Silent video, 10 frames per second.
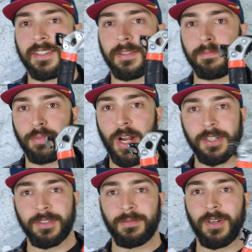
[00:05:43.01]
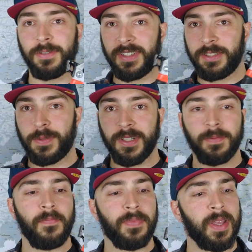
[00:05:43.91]
the brother of this one.
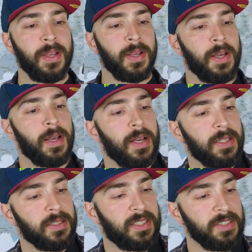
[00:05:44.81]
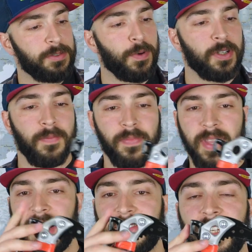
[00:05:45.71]
This one
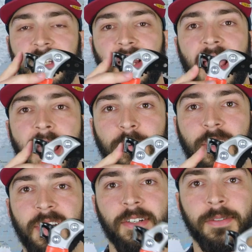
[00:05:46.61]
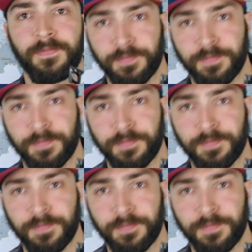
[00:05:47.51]
has a little hammer here.